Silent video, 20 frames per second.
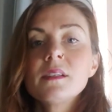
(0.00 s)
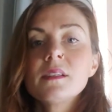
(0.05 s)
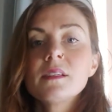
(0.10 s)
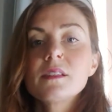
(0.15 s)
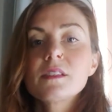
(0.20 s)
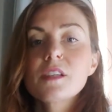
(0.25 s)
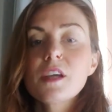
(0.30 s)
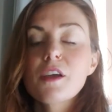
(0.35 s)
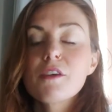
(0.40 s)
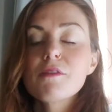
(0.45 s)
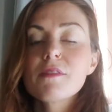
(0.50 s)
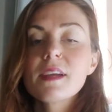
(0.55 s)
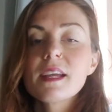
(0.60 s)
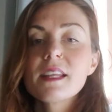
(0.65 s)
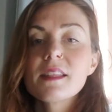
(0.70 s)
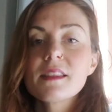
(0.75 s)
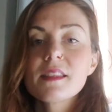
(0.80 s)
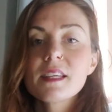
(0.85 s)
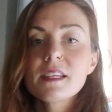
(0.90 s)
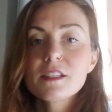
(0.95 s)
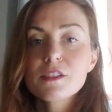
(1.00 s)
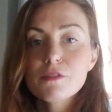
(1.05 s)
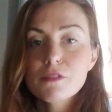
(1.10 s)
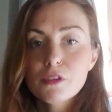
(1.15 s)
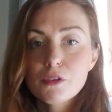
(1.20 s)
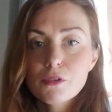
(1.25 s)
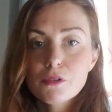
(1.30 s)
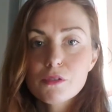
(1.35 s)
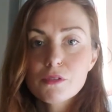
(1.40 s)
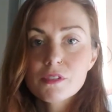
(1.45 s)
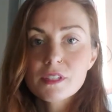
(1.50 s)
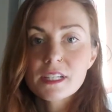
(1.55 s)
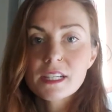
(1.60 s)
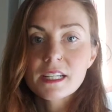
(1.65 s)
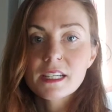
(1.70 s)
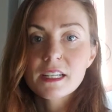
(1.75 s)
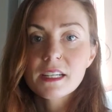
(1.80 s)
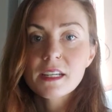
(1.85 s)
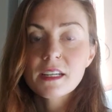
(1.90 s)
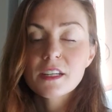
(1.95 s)
So in this
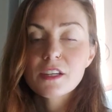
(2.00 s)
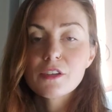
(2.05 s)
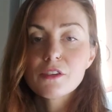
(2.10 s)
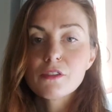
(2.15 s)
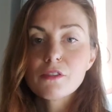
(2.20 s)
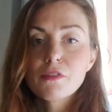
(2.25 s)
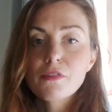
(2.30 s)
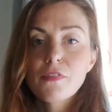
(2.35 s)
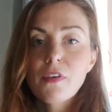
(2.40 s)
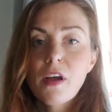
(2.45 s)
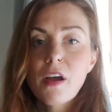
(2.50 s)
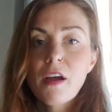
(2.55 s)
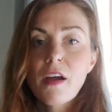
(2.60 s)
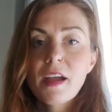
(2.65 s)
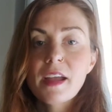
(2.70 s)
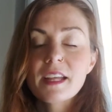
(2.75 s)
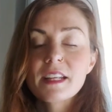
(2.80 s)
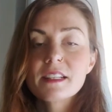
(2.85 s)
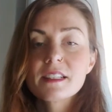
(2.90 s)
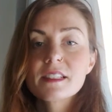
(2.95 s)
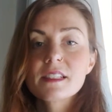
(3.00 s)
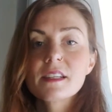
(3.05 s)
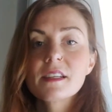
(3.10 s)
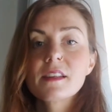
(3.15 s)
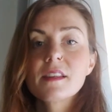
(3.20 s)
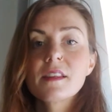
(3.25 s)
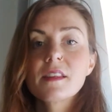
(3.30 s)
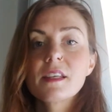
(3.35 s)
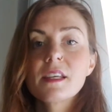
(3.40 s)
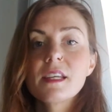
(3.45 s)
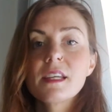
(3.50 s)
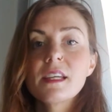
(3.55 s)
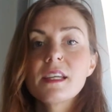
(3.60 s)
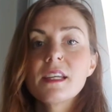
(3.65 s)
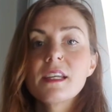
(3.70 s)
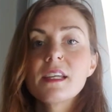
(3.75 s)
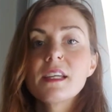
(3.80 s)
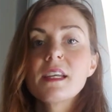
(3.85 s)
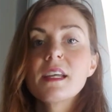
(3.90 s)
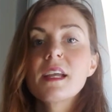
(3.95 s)
recording you'll find
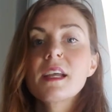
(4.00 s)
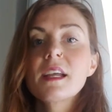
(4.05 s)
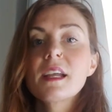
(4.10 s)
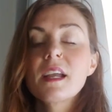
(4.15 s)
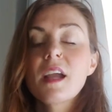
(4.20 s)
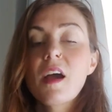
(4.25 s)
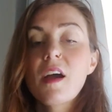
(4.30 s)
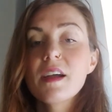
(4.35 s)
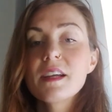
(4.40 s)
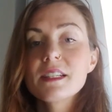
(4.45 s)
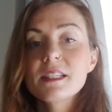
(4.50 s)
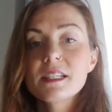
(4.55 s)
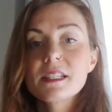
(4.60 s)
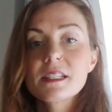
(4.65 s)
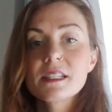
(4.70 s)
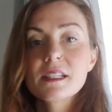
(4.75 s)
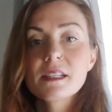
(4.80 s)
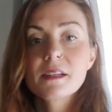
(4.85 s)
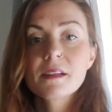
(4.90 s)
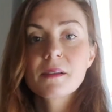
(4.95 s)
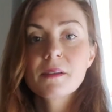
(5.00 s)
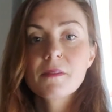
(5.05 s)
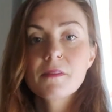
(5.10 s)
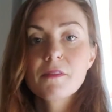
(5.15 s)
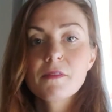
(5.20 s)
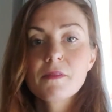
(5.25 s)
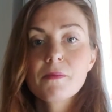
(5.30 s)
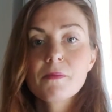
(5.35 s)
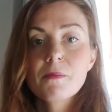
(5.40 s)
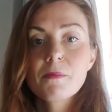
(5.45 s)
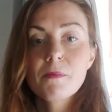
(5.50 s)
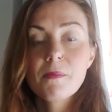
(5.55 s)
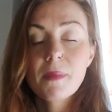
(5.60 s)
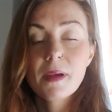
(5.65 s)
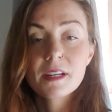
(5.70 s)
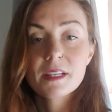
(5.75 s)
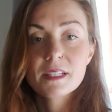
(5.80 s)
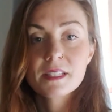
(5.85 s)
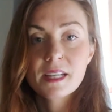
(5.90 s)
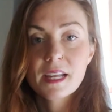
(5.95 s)
the guided
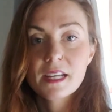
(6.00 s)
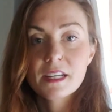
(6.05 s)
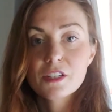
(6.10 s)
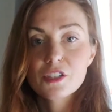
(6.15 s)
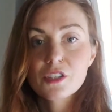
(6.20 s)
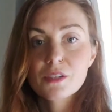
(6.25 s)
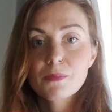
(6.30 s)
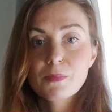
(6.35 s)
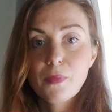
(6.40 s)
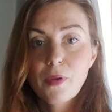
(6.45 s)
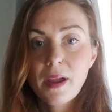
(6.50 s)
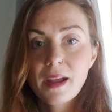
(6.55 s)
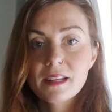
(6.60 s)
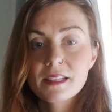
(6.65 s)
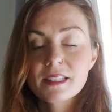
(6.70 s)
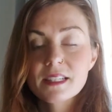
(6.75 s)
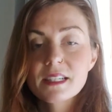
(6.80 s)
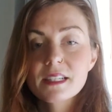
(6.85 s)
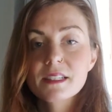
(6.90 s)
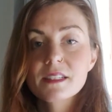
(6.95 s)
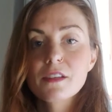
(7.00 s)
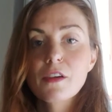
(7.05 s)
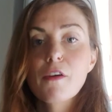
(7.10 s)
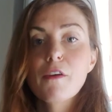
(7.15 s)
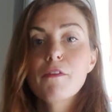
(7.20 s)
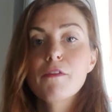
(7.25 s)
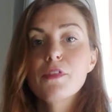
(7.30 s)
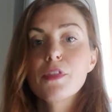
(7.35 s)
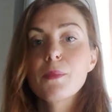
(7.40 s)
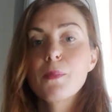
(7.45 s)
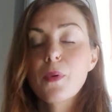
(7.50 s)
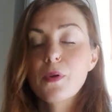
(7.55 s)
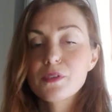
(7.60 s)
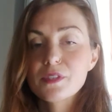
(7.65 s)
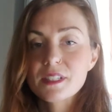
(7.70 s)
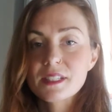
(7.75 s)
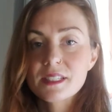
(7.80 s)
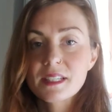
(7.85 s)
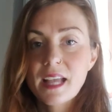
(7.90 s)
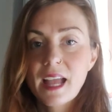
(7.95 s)
meditation practice of the
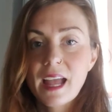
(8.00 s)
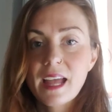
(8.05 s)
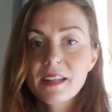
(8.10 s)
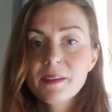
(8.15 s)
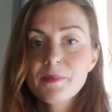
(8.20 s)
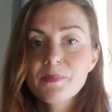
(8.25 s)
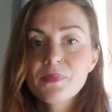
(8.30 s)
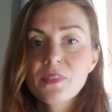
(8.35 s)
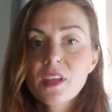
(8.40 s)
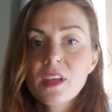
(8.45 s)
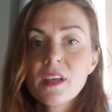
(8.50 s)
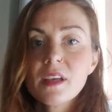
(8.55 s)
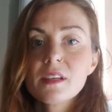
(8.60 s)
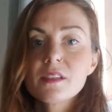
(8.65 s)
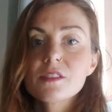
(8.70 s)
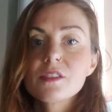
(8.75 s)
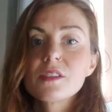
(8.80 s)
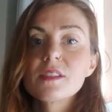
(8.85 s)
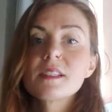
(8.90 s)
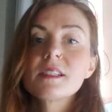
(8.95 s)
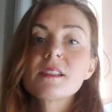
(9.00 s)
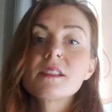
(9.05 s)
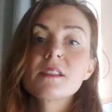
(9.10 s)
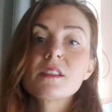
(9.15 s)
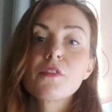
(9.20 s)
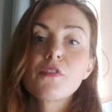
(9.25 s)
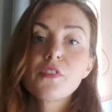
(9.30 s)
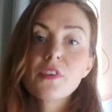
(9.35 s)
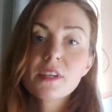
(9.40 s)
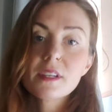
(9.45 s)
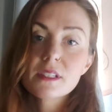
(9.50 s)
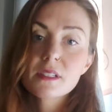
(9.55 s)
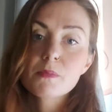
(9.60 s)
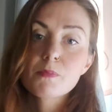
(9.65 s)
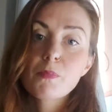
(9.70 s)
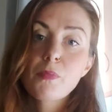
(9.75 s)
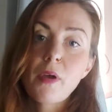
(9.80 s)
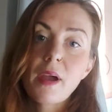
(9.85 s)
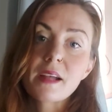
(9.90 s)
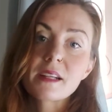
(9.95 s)
body scan. So this is the
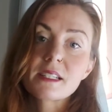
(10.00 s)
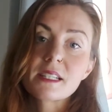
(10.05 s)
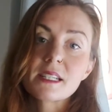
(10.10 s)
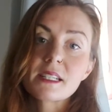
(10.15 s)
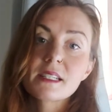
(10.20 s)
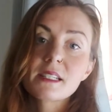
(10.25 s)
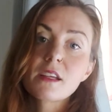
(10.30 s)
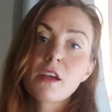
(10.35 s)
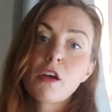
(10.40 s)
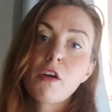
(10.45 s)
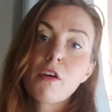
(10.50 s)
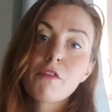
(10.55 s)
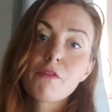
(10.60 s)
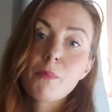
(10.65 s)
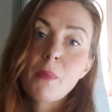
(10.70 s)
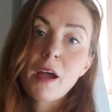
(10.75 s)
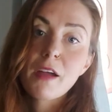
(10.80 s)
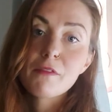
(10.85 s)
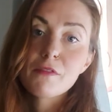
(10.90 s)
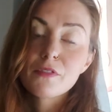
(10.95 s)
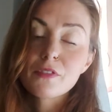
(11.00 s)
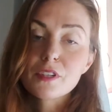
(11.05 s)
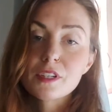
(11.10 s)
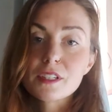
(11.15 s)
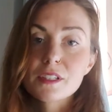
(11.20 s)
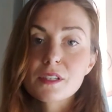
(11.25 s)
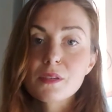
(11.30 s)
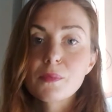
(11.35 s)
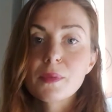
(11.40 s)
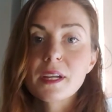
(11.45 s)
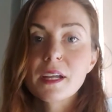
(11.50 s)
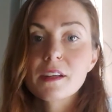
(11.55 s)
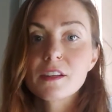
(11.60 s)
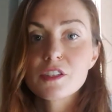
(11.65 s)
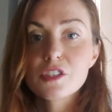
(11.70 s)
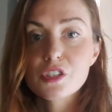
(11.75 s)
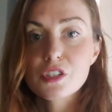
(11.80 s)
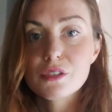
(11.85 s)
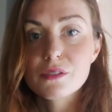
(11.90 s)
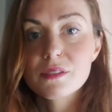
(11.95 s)
first practice of mindfulness that we're going to
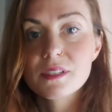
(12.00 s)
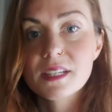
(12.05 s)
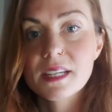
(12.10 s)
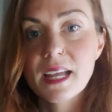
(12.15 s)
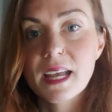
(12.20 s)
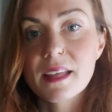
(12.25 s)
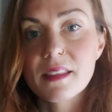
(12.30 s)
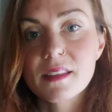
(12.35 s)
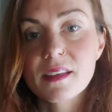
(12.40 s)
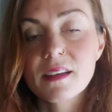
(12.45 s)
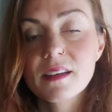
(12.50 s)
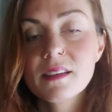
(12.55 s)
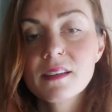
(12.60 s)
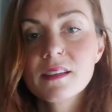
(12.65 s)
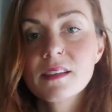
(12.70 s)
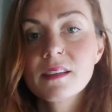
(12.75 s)
do together.